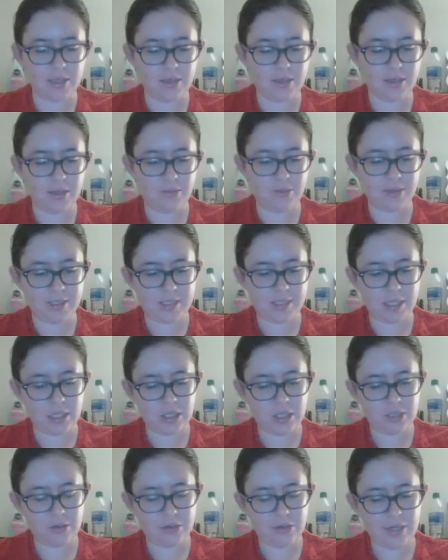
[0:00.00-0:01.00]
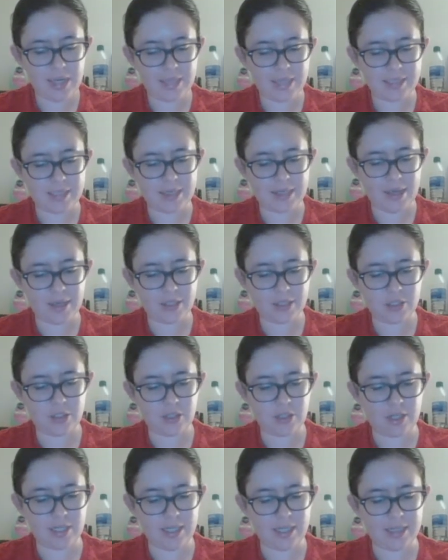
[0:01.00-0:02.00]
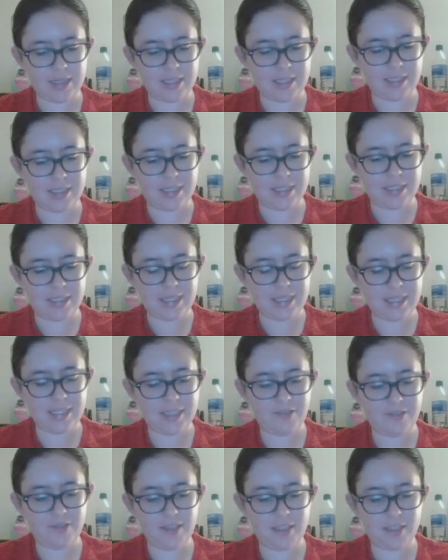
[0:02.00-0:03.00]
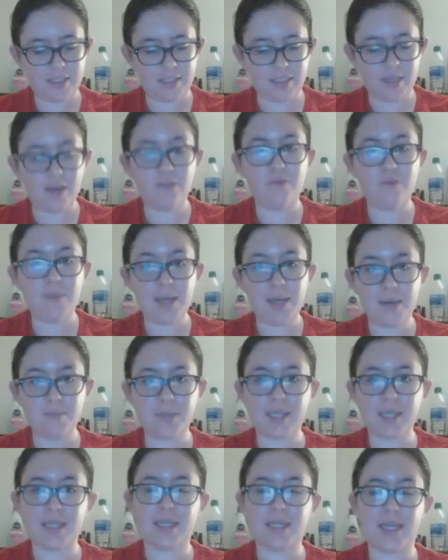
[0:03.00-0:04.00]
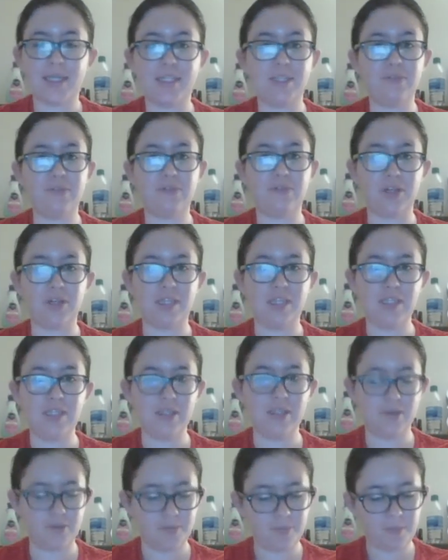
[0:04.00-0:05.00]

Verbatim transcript: it was included as an extra in the Disney DVD of Bambi 1942.